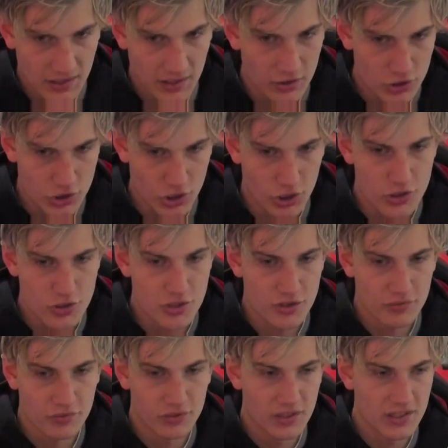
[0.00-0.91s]
are charging
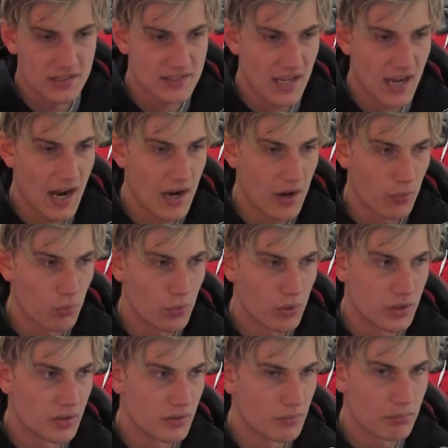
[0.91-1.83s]
for this, I
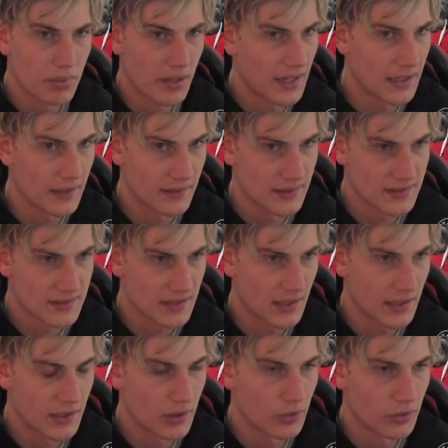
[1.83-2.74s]
wouldn't pay this. And
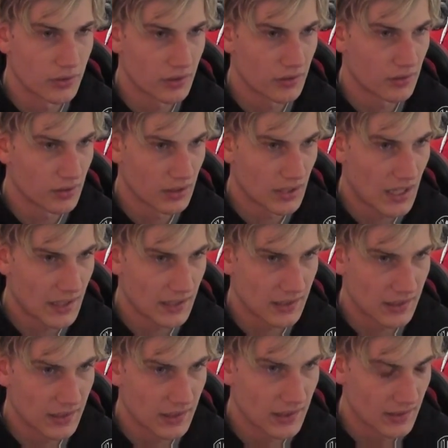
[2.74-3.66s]
I know there are a lot of
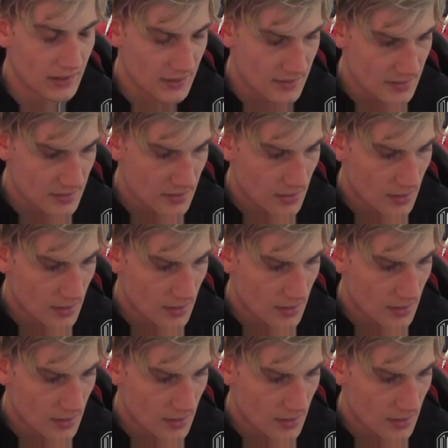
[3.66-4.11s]
kids